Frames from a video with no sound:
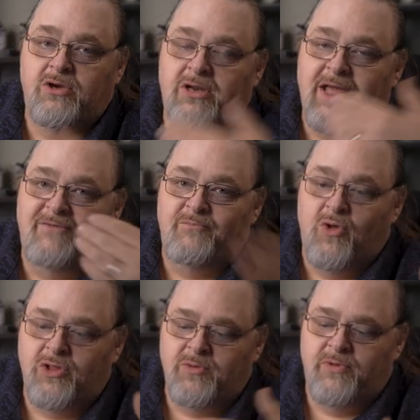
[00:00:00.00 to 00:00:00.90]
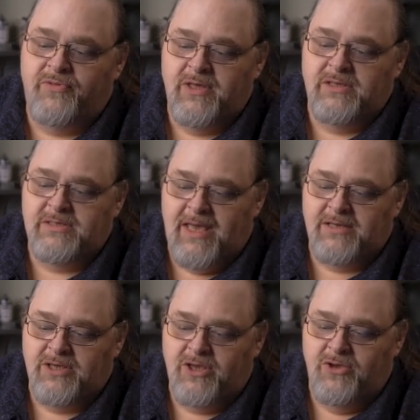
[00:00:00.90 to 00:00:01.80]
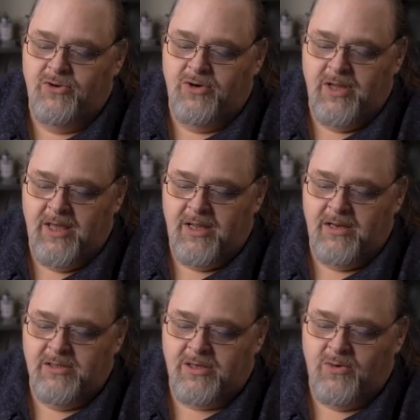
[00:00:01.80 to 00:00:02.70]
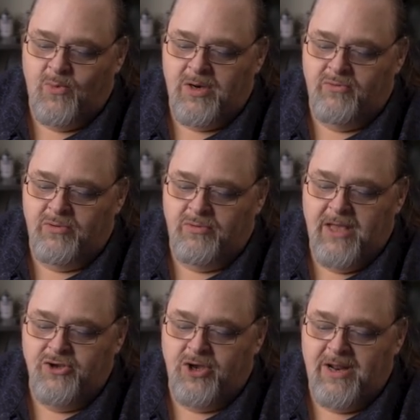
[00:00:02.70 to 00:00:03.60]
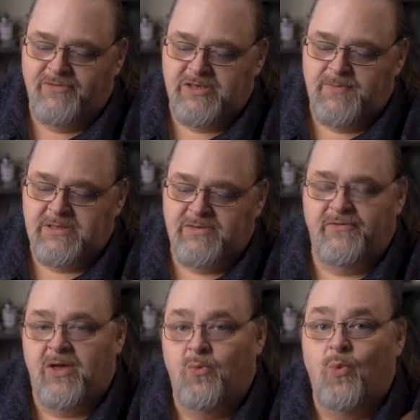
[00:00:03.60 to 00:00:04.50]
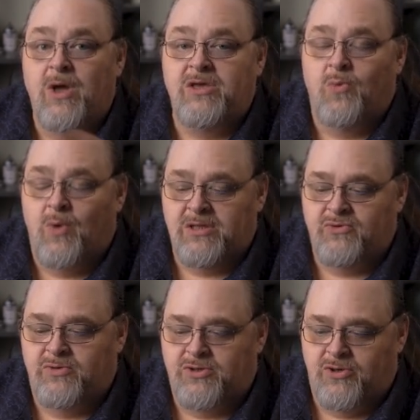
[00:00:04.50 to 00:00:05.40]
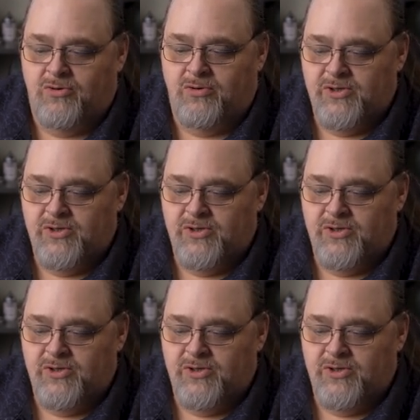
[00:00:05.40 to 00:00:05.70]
you're going to have multiple things executed and it's going to want to, and you're going to have to specify what you want to return.